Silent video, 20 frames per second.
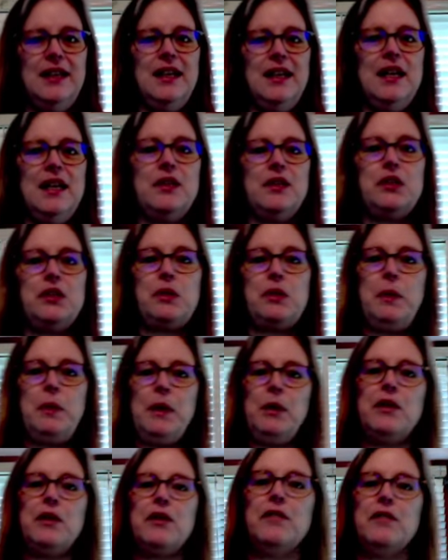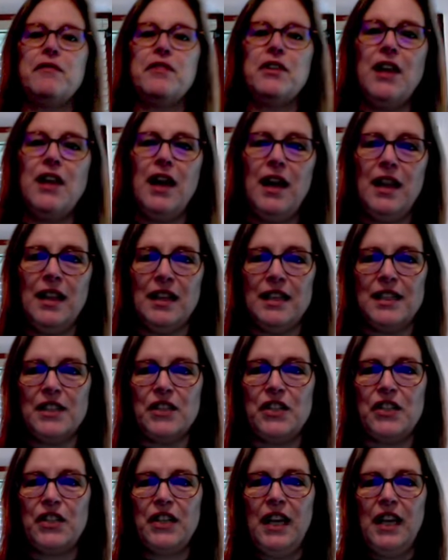the spirit of
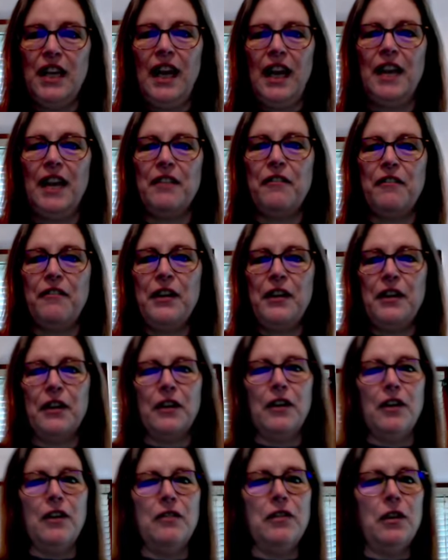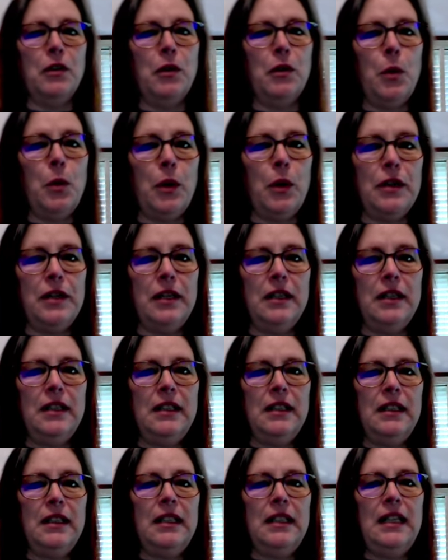knowledge and fear of the Lord.
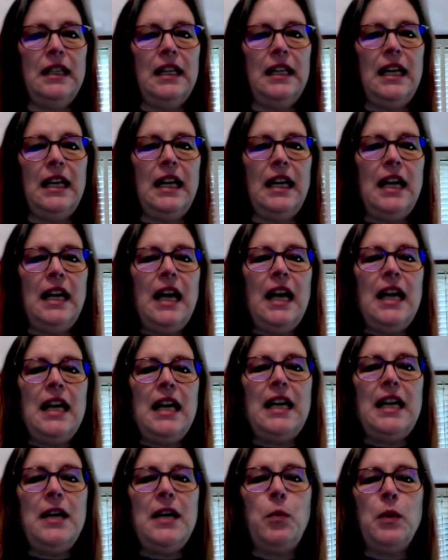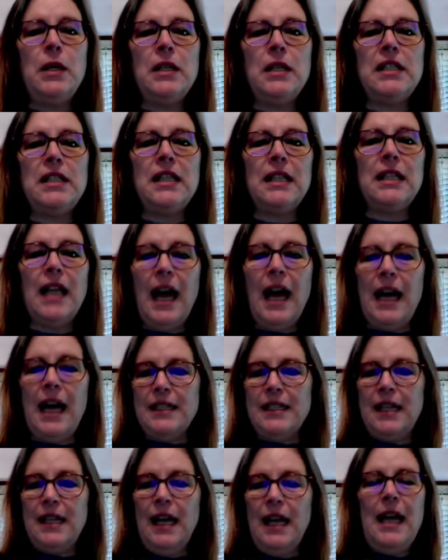He will
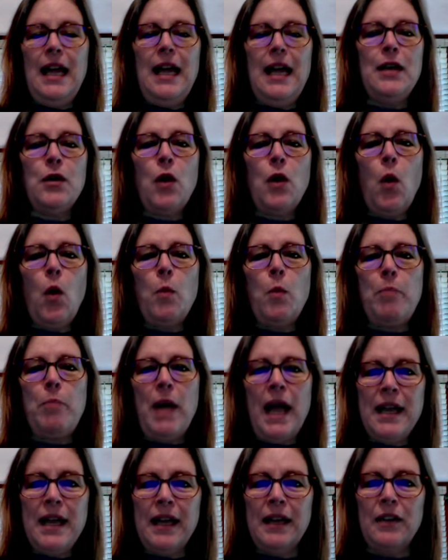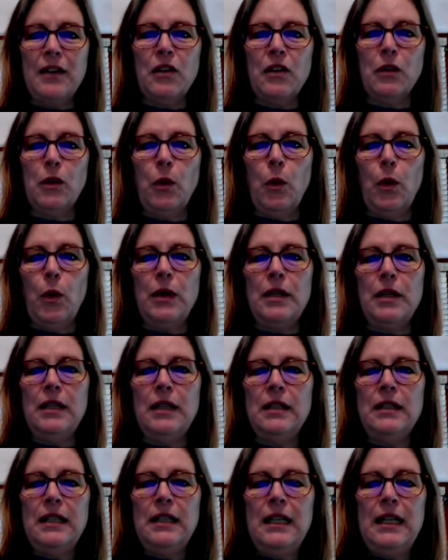delight in obeying the Lord.
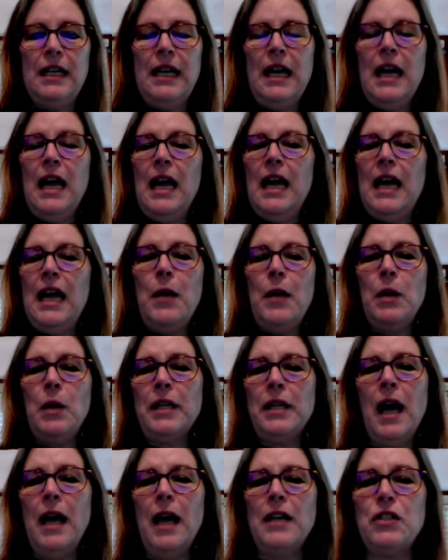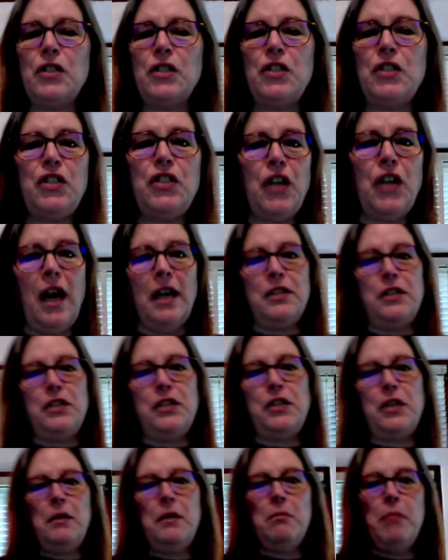He will not
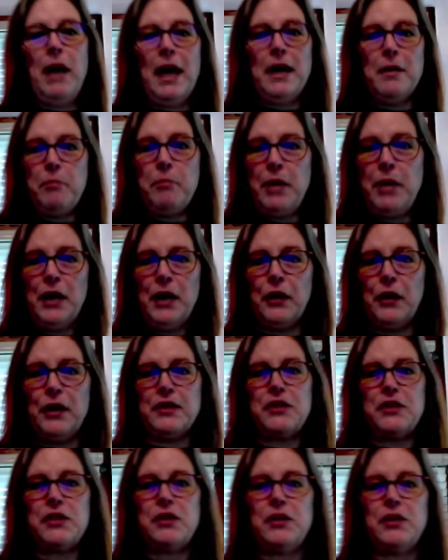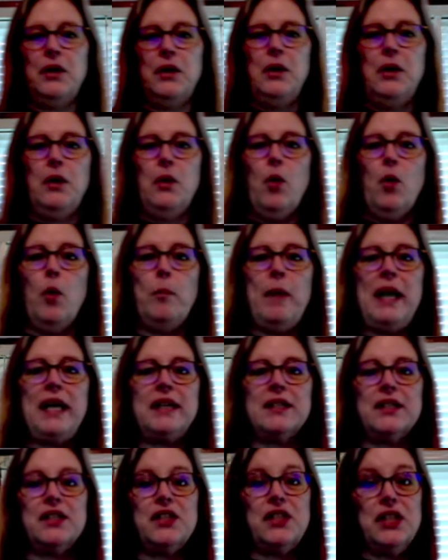judge by appearance or make
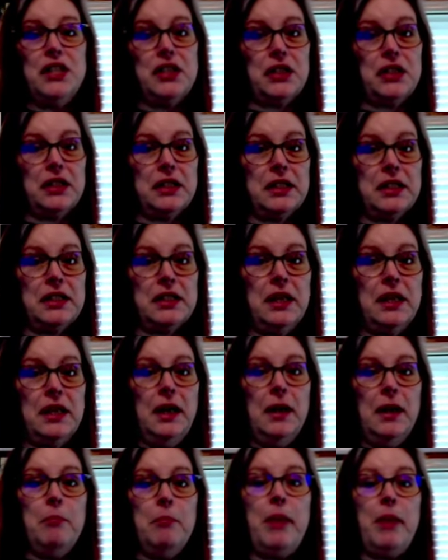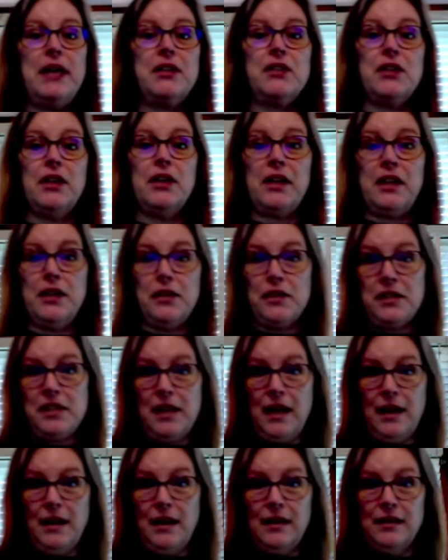decisions based on
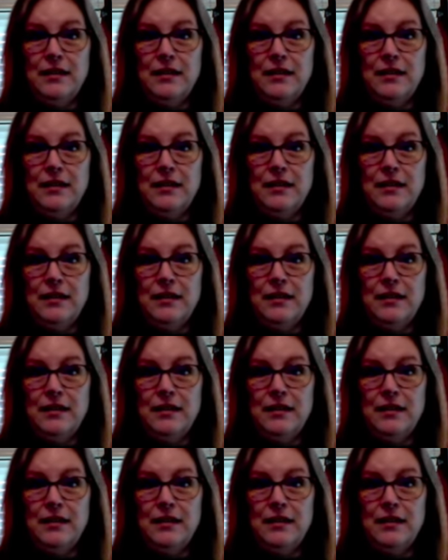hearsay.